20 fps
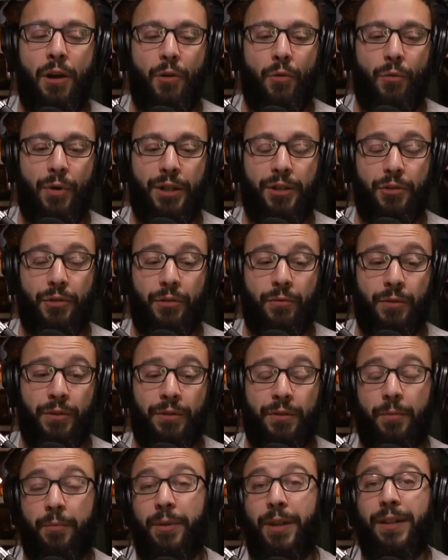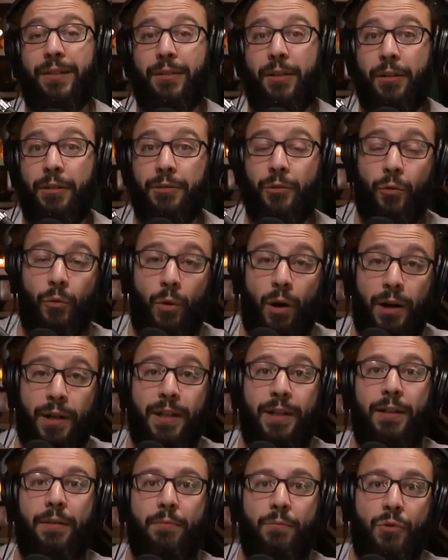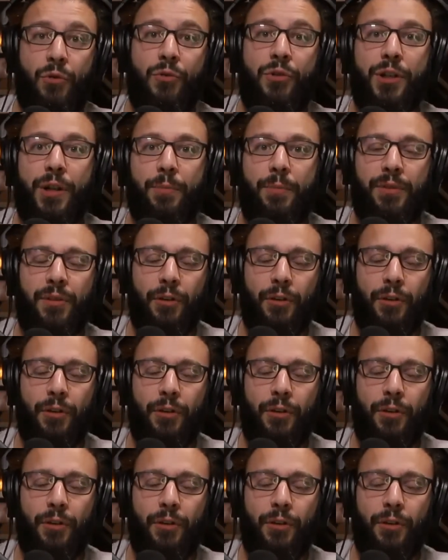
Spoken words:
which was a place called Wadi Mujib.